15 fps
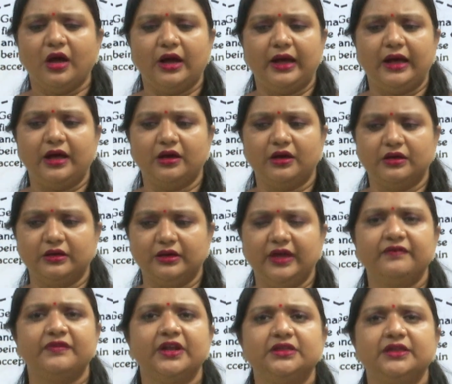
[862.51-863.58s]
uh,
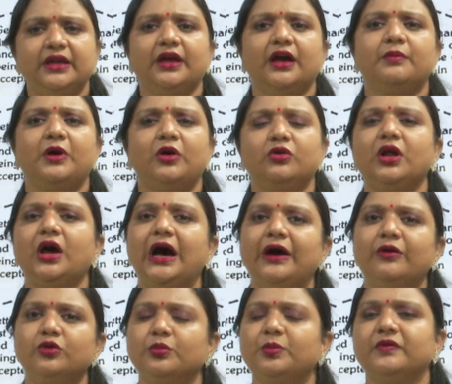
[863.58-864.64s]
everything about
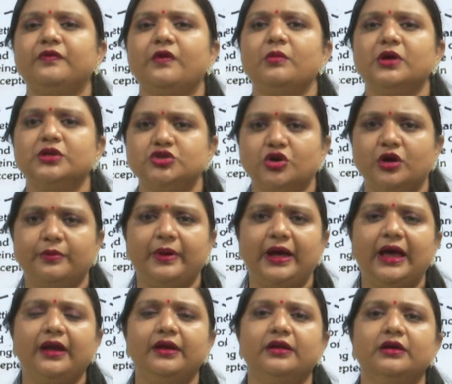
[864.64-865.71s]
how to perform a job
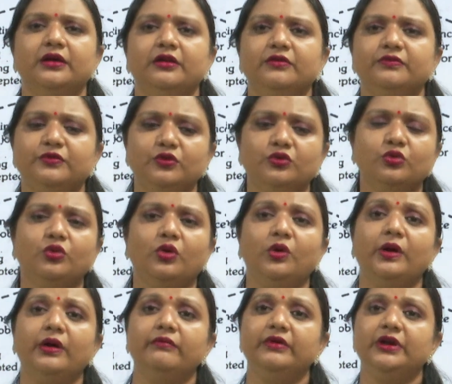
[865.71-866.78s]
and uh, if you
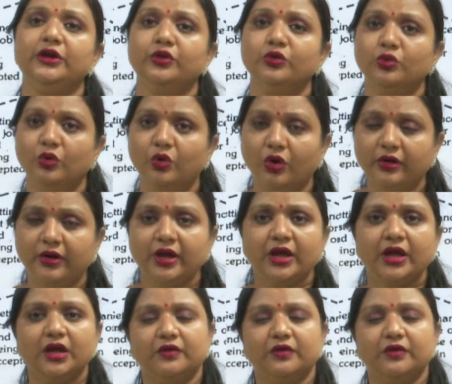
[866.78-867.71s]
will do good,